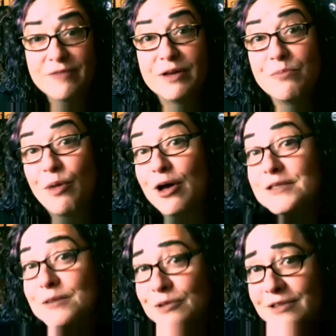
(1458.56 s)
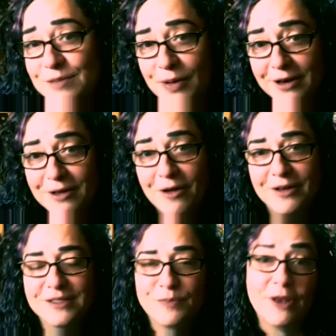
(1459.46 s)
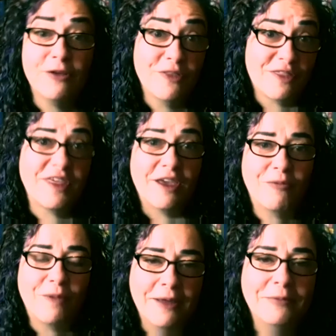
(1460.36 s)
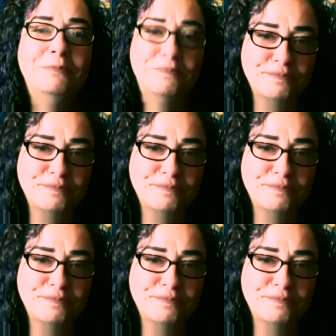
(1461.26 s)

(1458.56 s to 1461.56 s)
even impossible, depending on the thing, right?